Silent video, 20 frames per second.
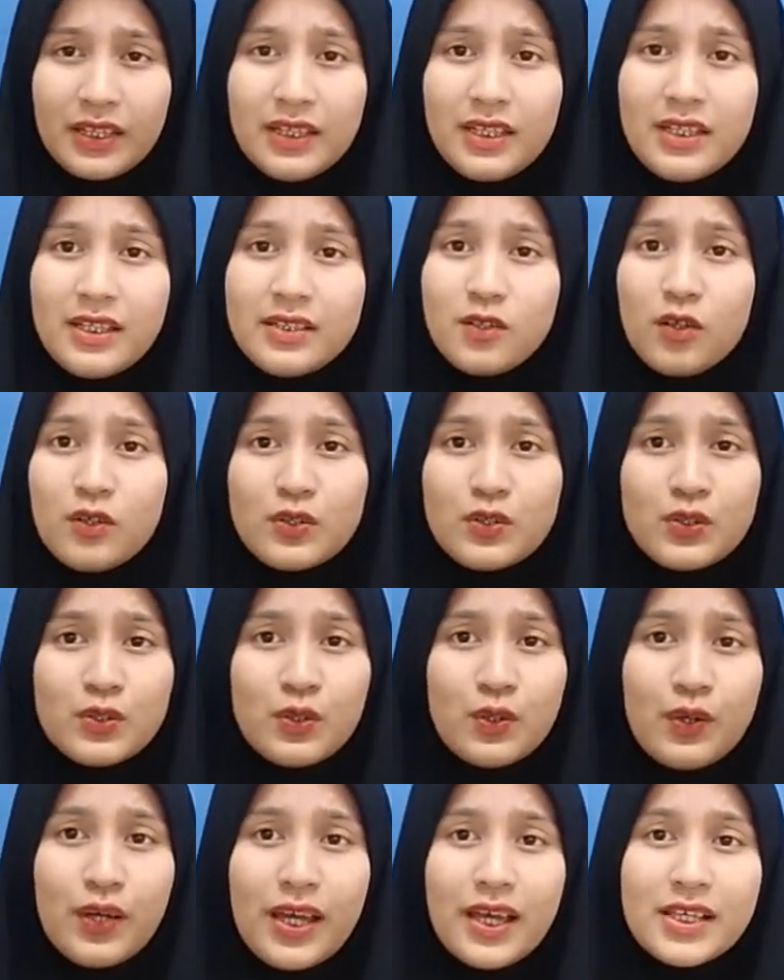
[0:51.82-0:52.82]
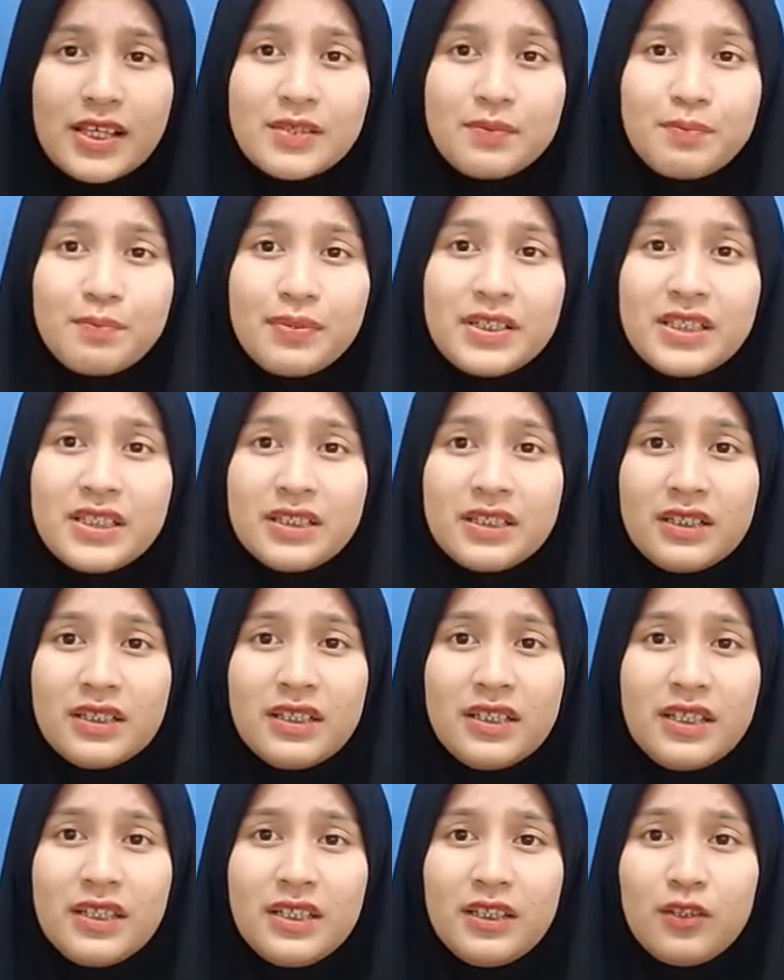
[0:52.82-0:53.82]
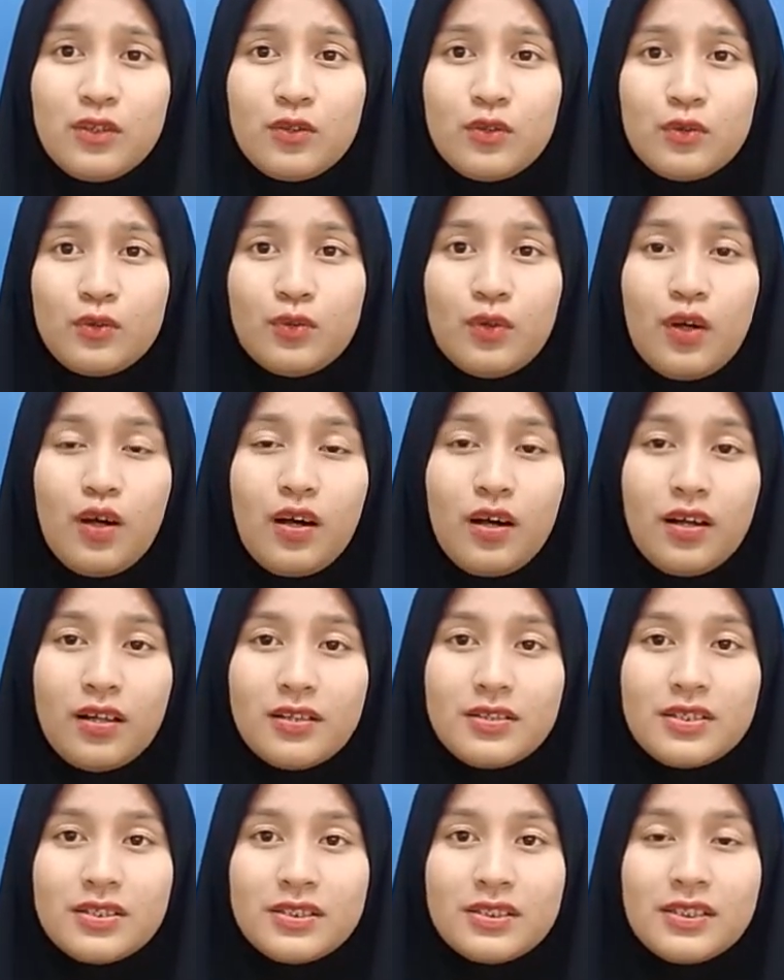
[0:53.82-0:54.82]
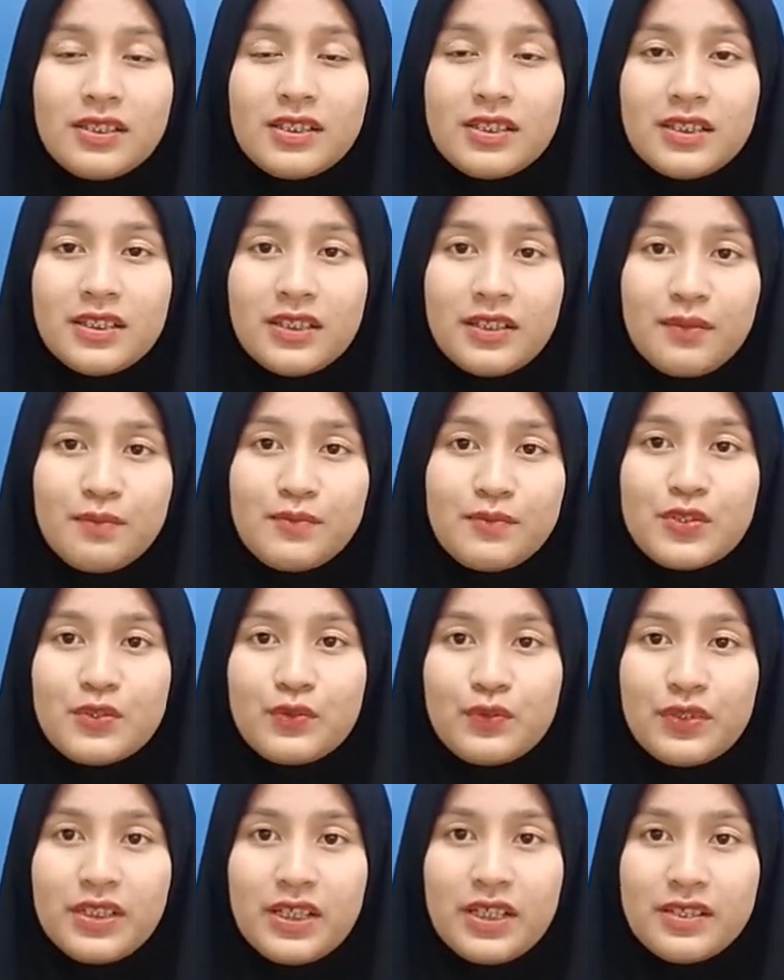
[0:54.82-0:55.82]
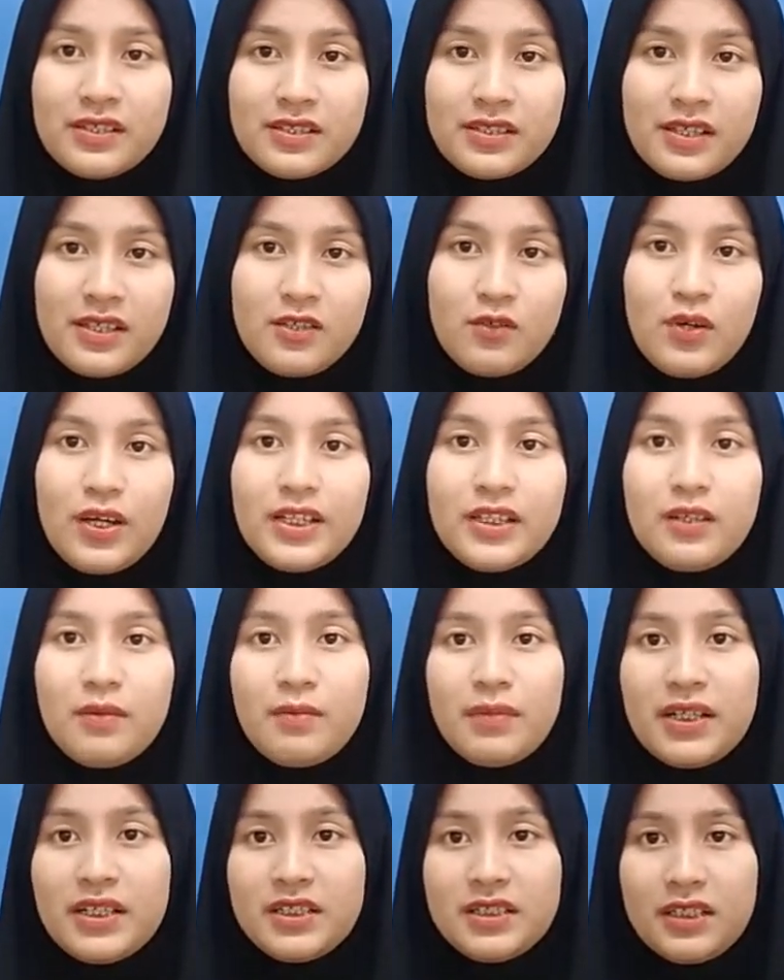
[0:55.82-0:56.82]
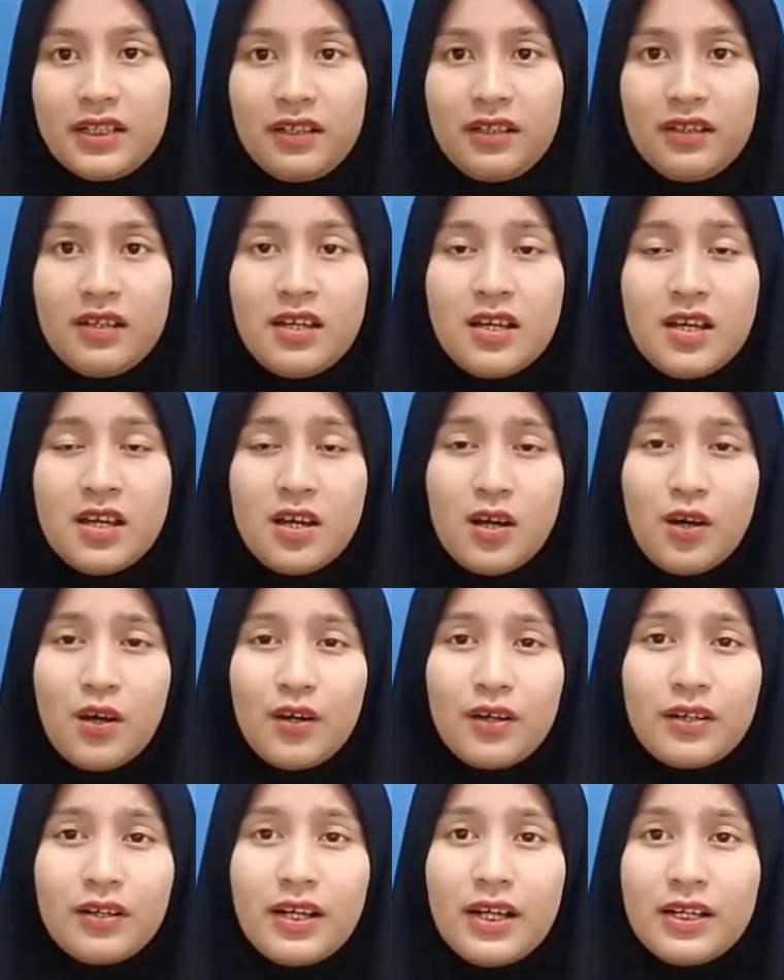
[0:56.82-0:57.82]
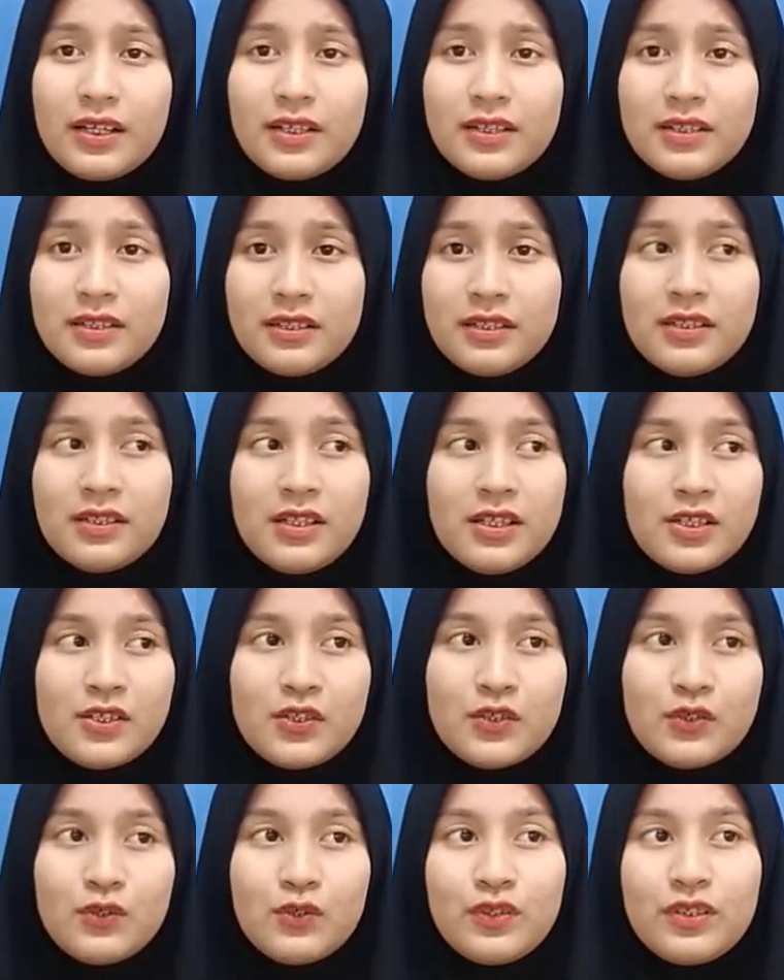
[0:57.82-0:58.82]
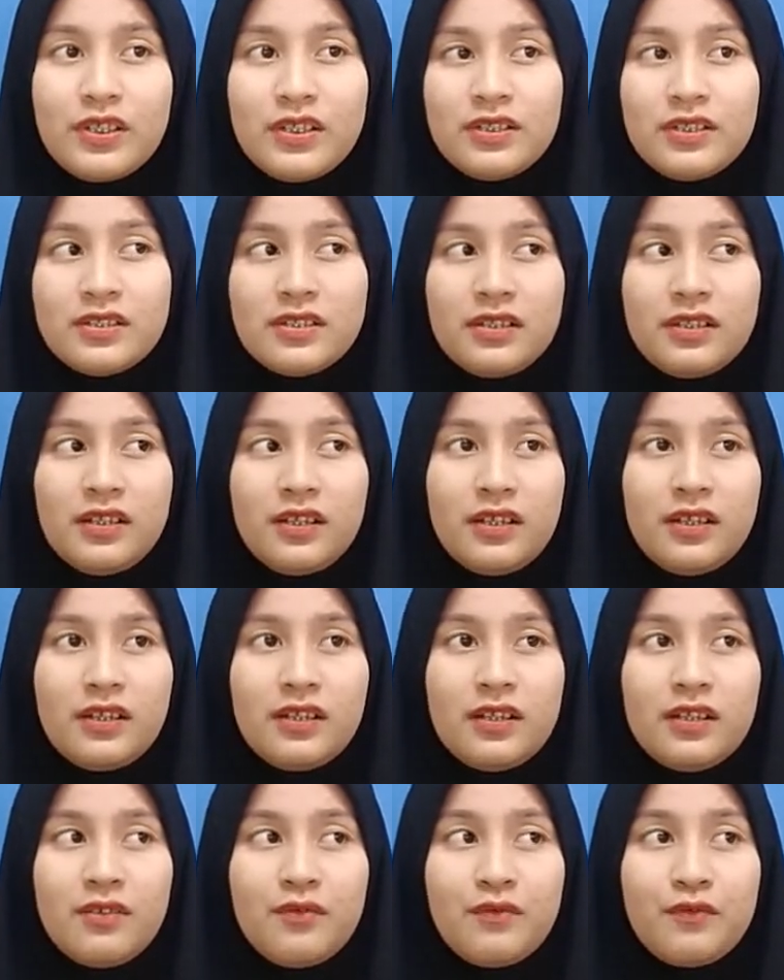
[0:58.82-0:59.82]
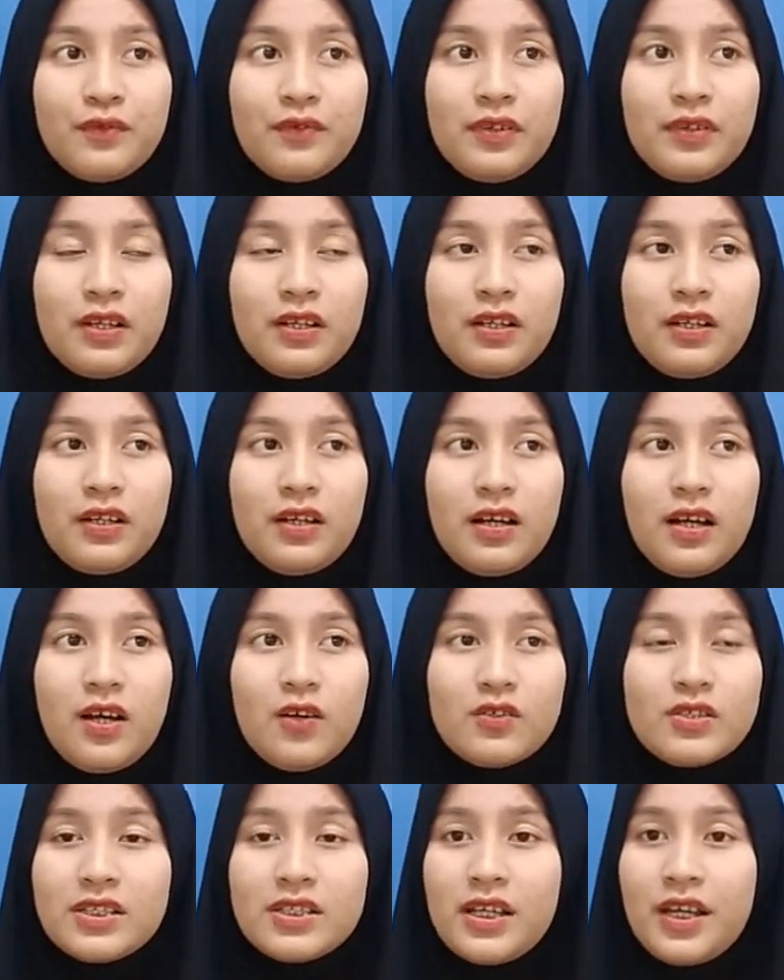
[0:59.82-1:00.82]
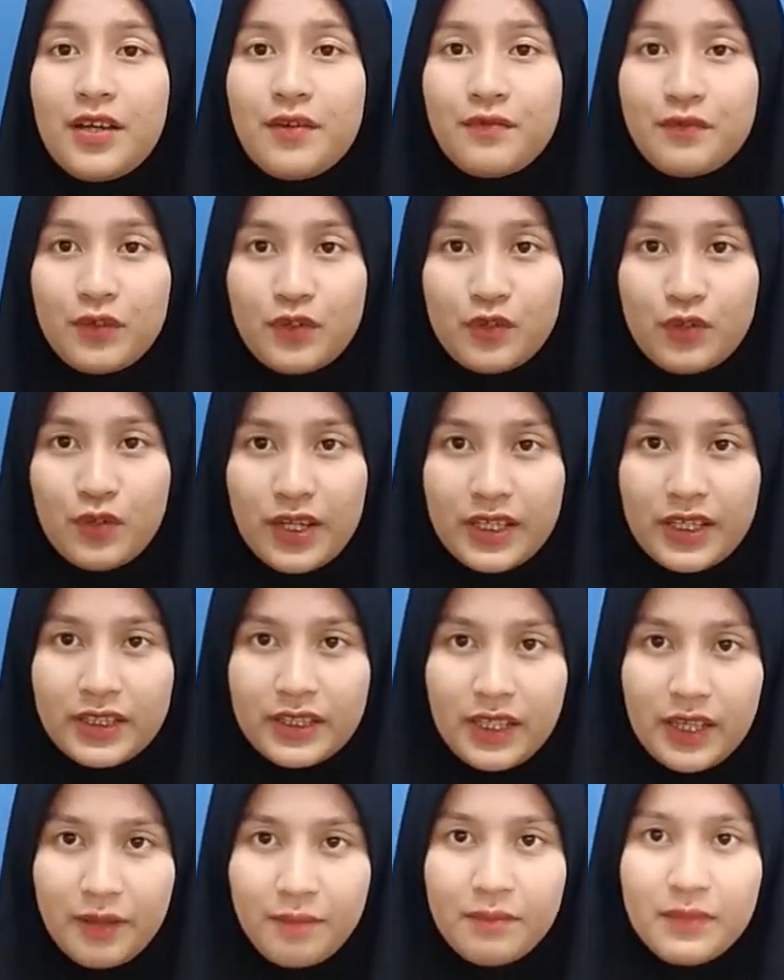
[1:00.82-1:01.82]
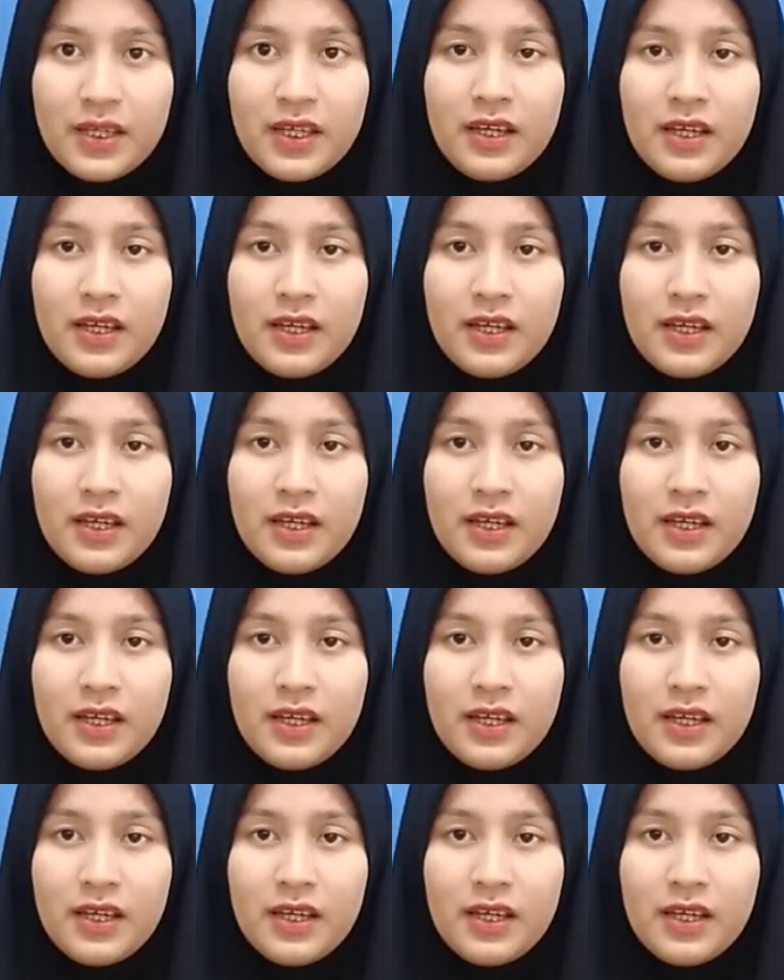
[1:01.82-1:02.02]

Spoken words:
It also especially to all system students in UiTM Macang or other students outside from UiTM.